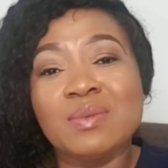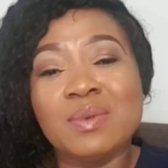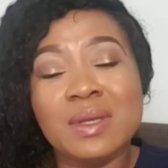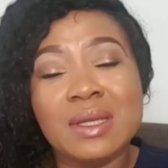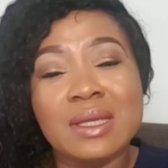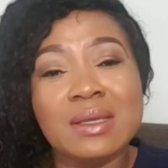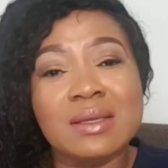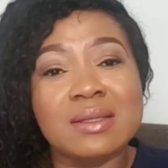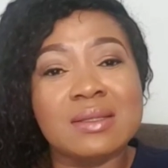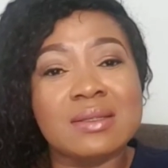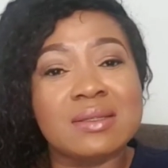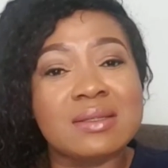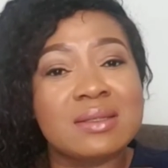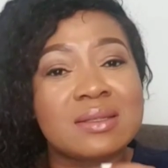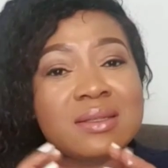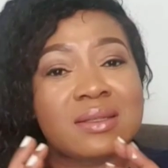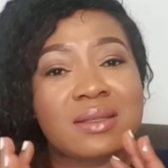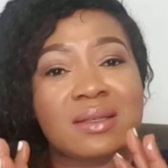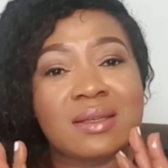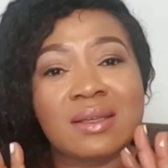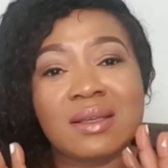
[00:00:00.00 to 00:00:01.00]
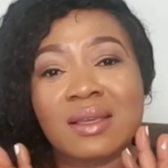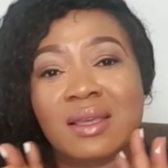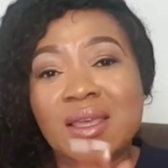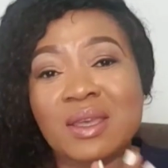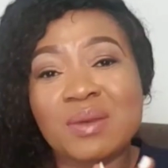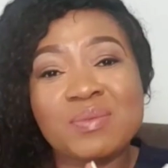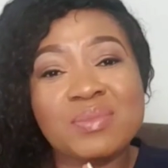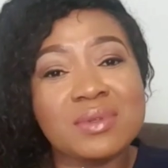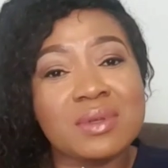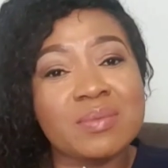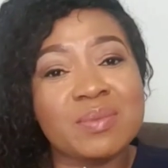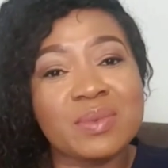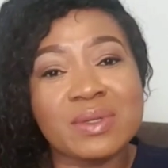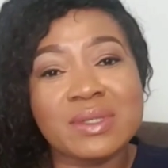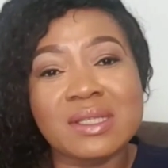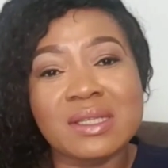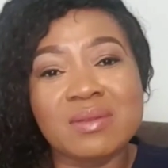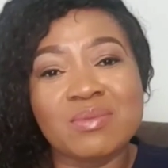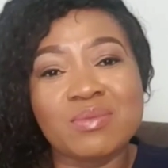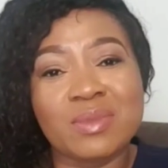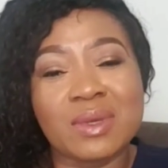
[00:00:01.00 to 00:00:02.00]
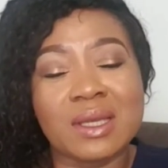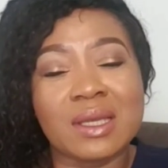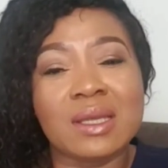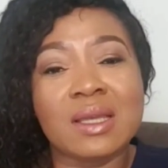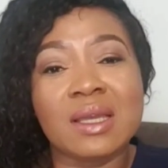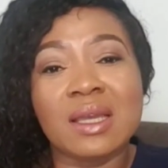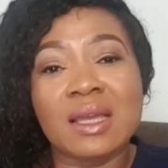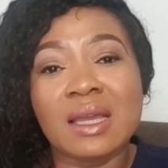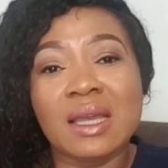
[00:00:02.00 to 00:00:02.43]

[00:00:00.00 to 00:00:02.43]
Please, keep supporting me.